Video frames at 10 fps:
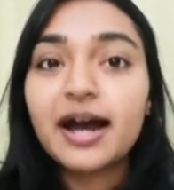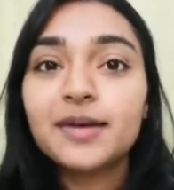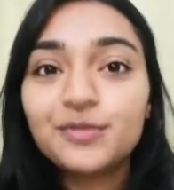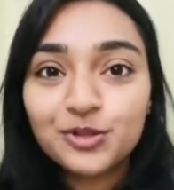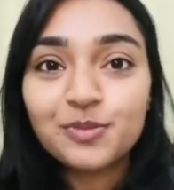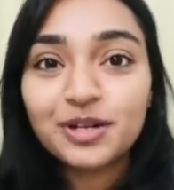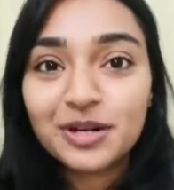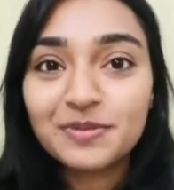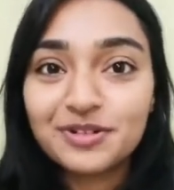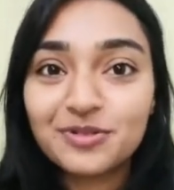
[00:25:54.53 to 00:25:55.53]
I'm going to
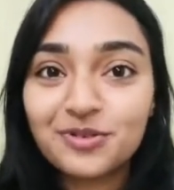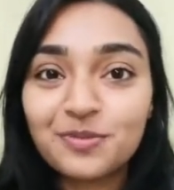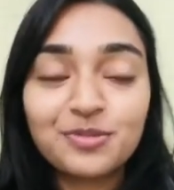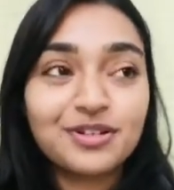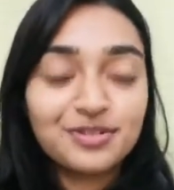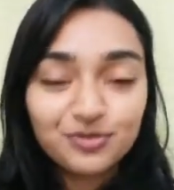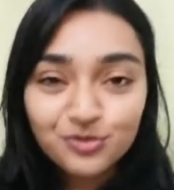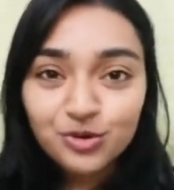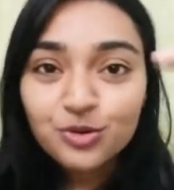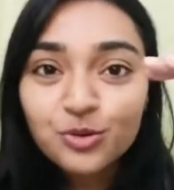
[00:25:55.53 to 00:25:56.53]
become a different person
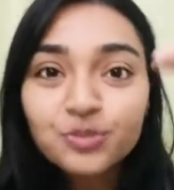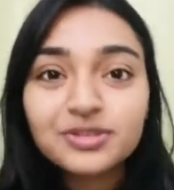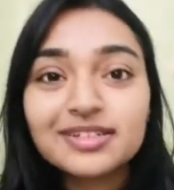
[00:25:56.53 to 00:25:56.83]
for whom